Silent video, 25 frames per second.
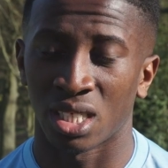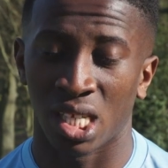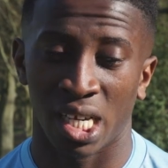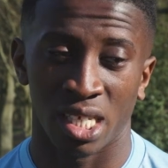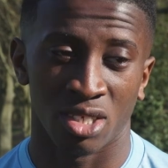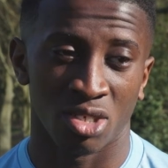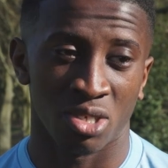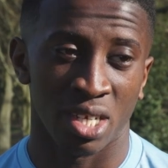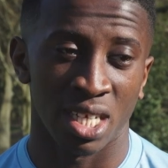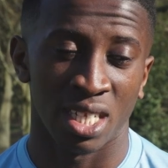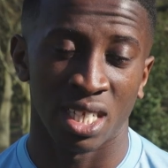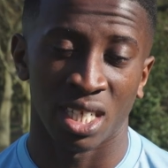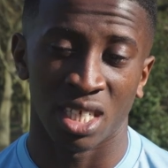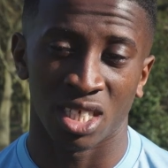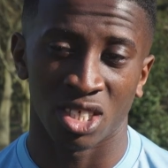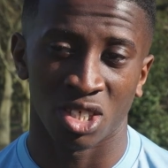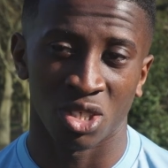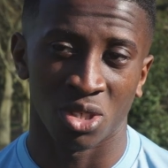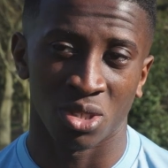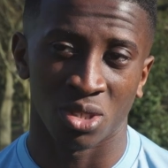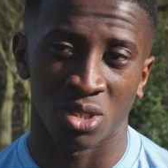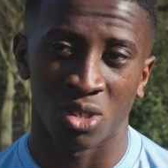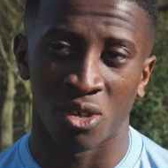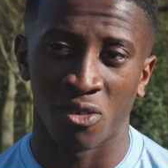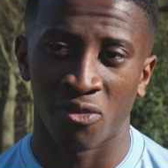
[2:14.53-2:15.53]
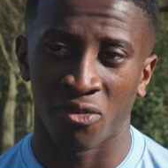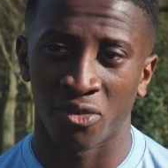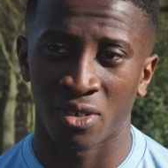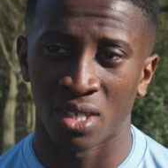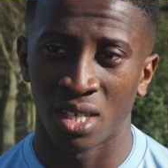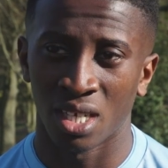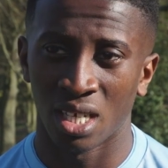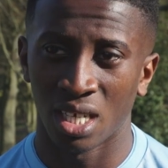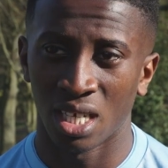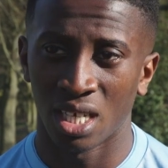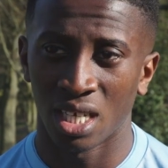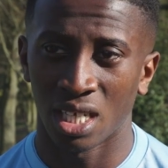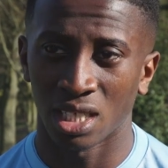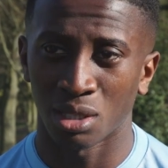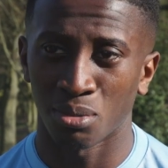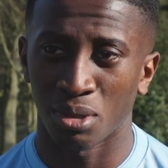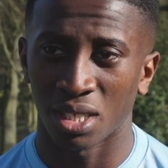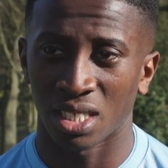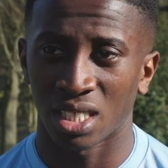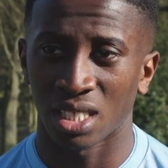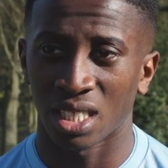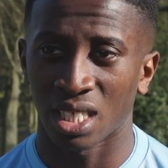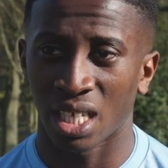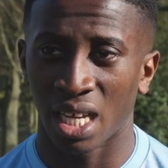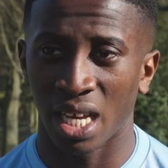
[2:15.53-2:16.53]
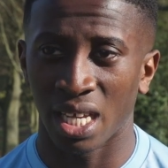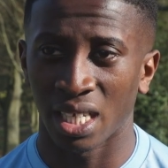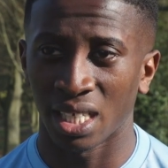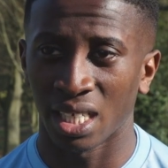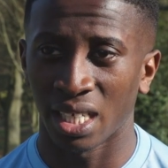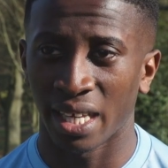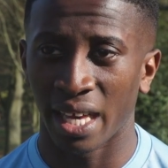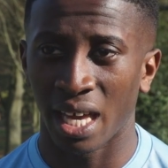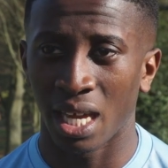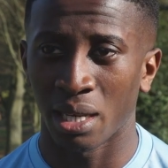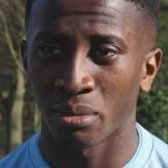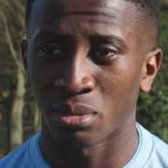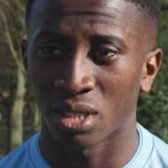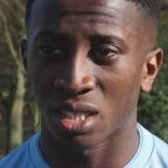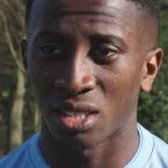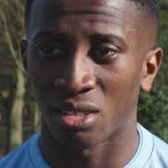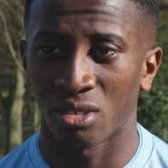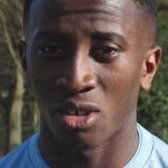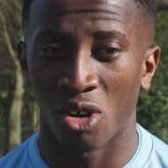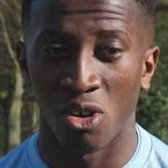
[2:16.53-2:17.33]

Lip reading: like trying to get shots off as much as I can in games and